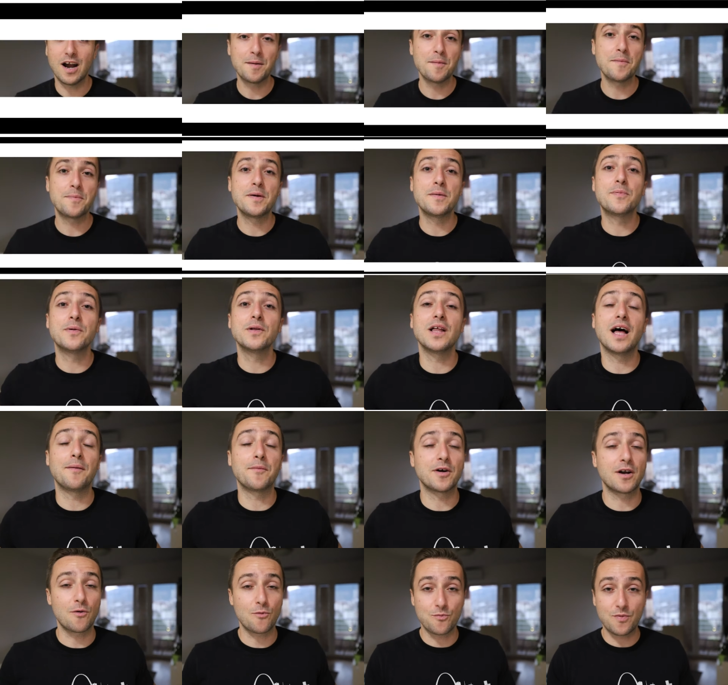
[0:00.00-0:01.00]
Alright my people,
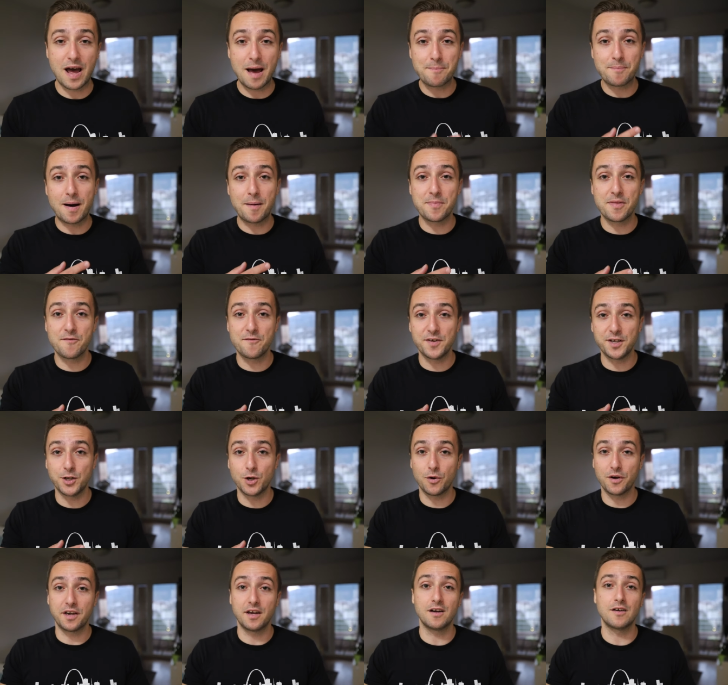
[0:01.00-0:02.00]
I'm gonna wrap up the
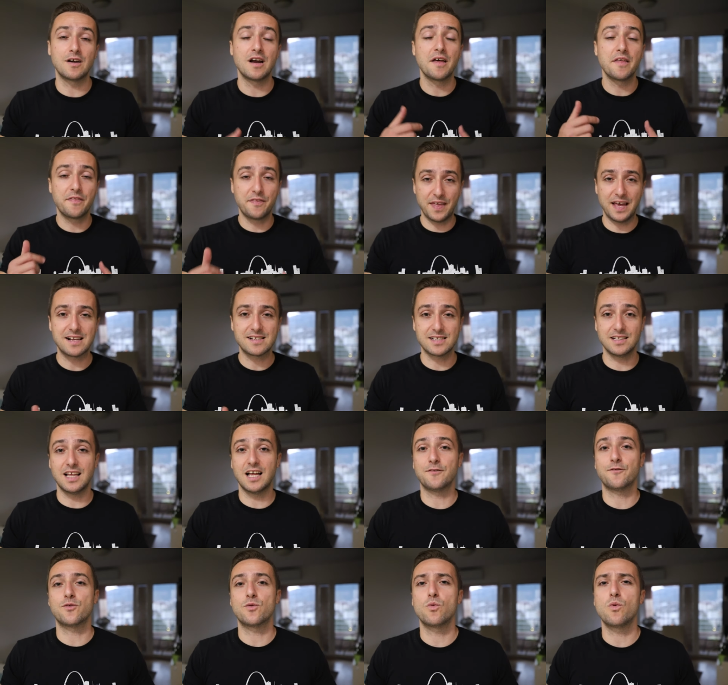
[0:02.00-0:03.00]
video here. Thanks a
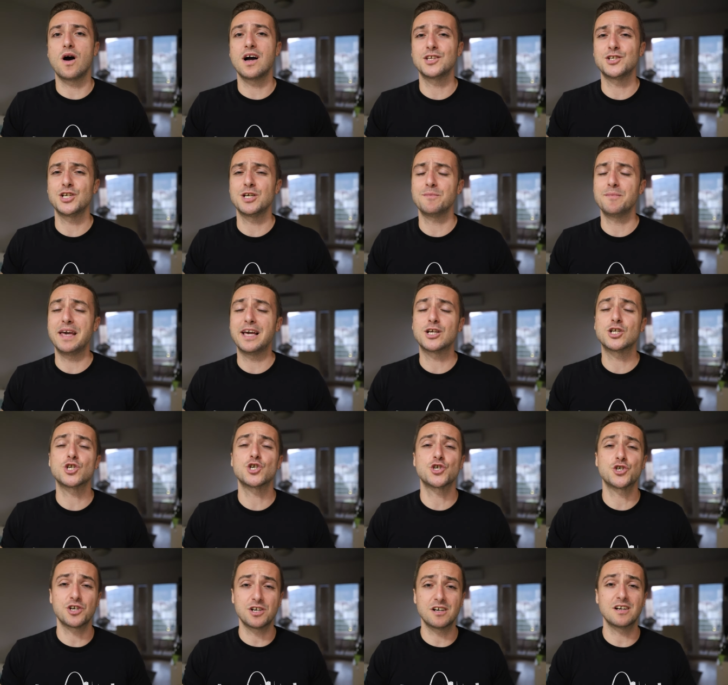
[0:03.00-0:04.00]
lot for watching. Make
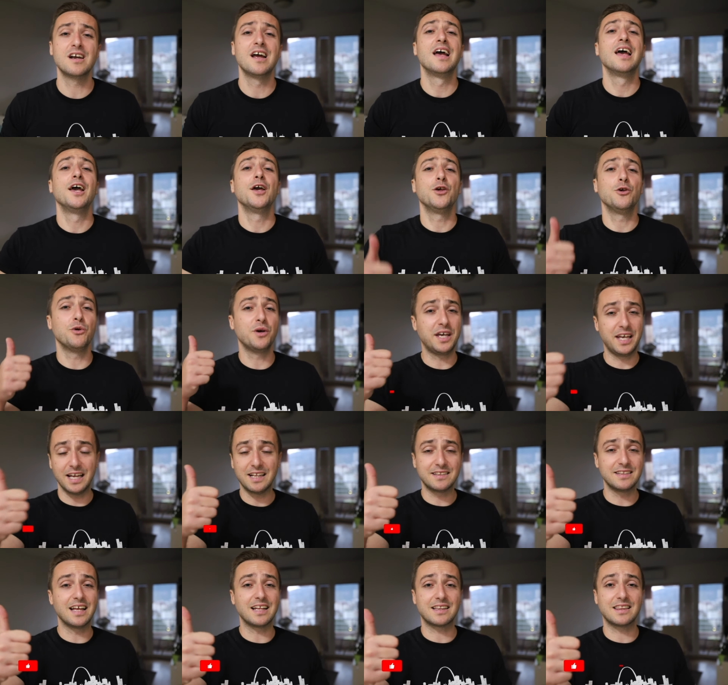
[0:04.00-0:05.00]
sure you
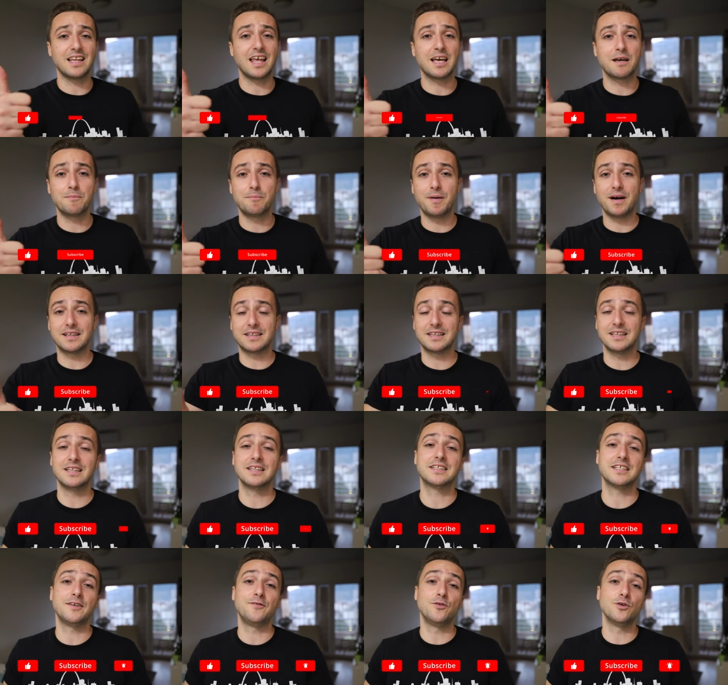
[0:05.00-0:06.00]
hit that like
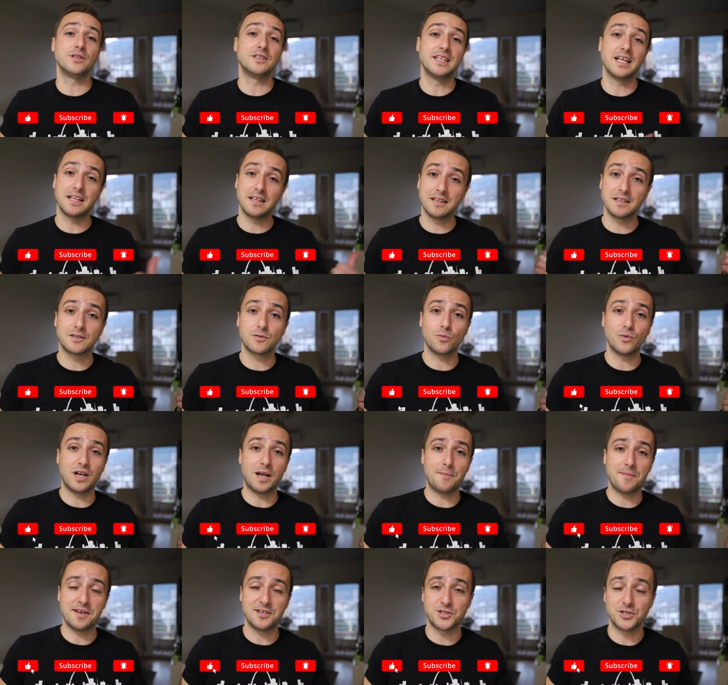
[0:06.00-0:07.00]
button if you didn't
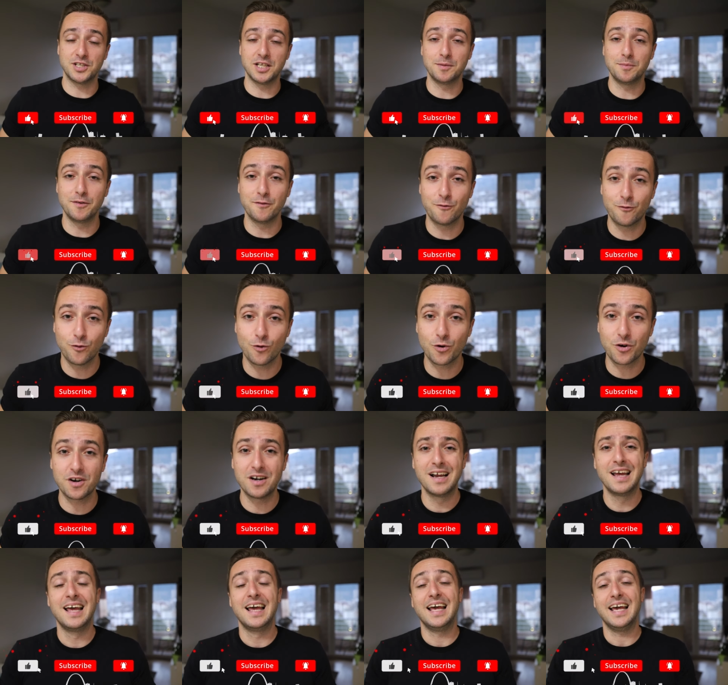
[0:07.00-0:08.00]
when I mentioned it
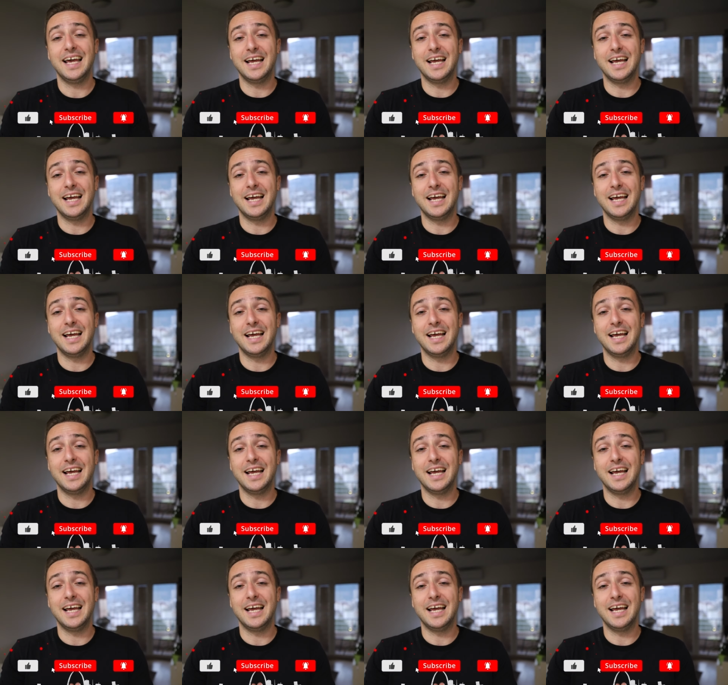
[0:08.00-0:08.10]
before.